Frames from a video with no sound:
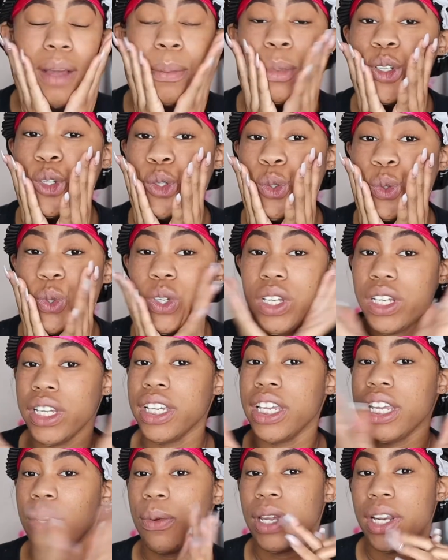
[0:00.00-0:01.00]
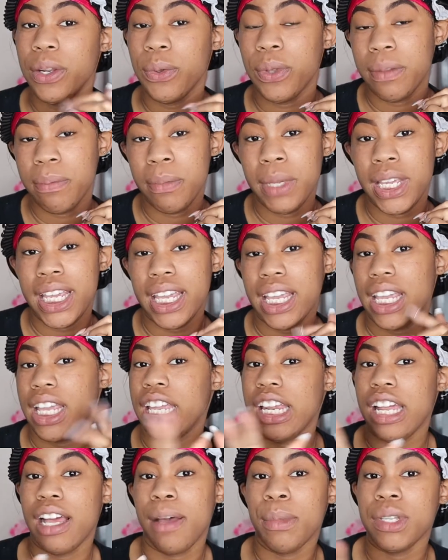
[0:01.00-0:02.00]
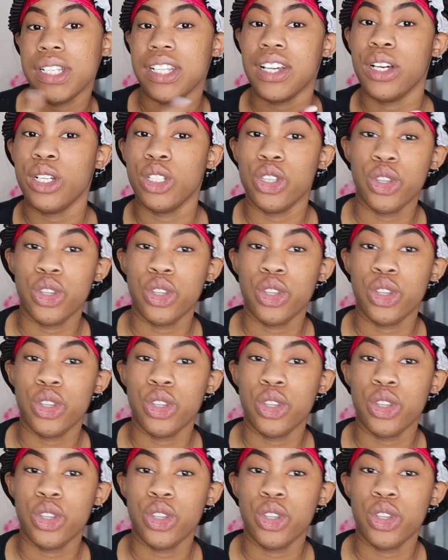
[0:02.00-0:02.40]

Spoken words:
gonna do a get ready with me and I'm gonna talk